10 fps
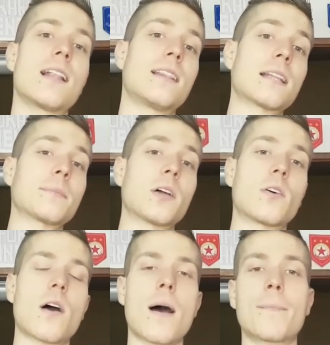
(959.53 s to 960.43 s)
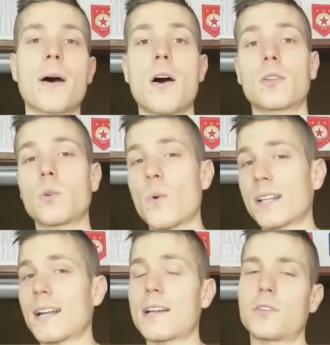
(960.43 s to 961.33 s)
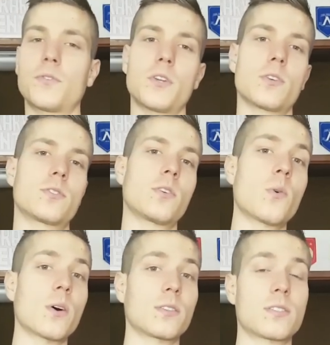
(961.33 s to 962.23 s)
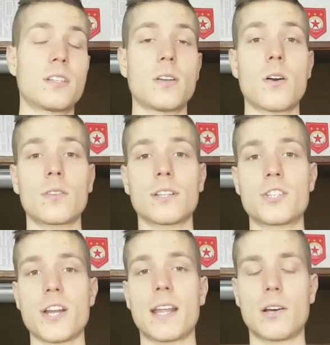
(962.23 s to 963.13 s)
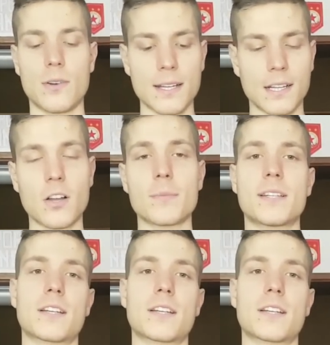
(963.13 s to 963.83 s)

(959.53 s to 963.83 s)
Let me know about what kind of videos you want to see on the channel in the comment